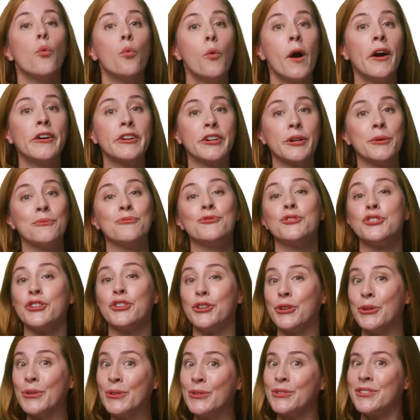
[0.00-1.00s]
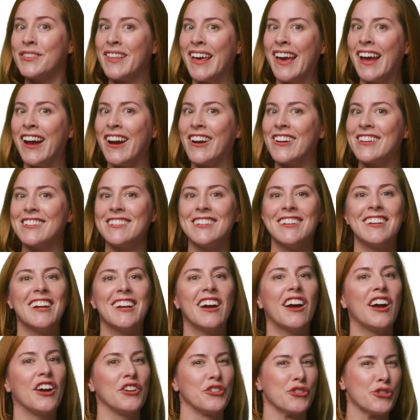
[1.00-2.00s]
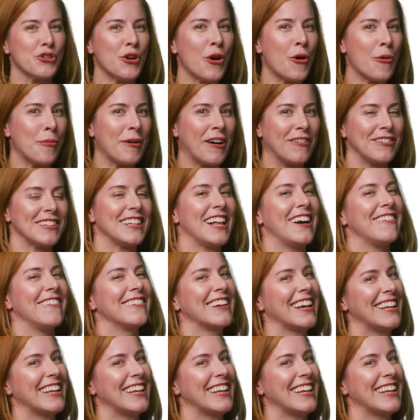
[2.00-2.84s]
Welcome to Who's There, a show about cloud